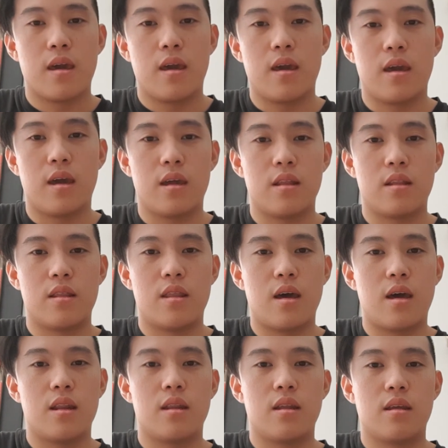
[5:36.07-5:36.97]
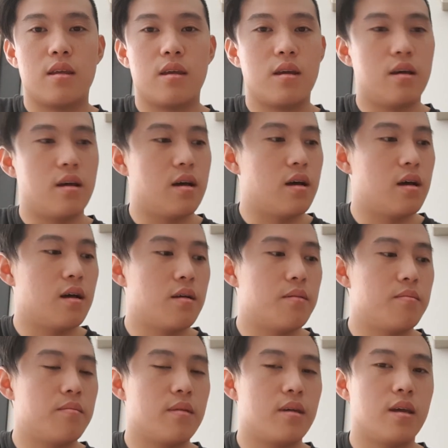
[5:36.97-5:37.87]
and that
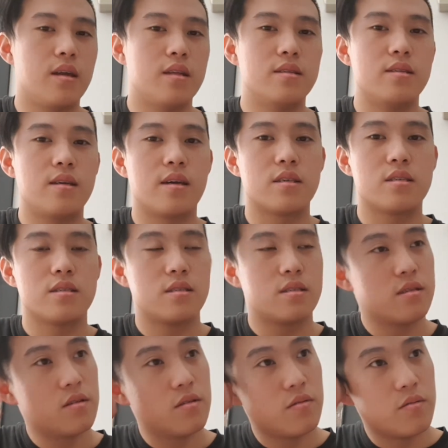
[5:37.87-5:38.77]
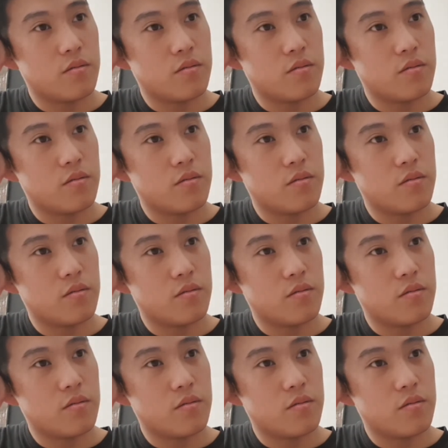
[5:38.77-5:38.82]
index,